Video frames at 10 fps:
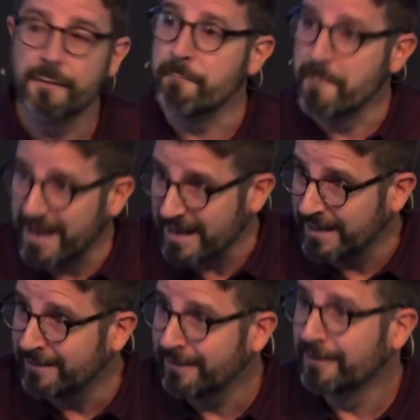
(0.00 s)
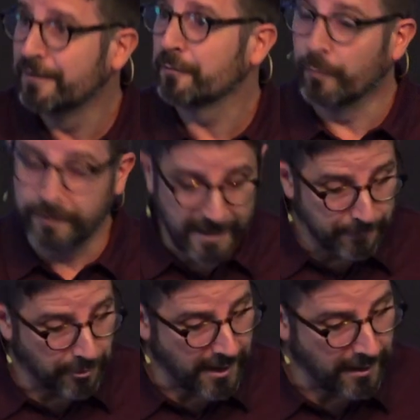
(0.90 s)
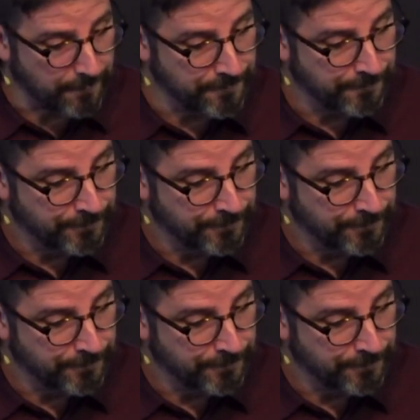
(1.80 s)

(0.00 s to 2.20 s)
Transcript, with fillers: made with Abraham.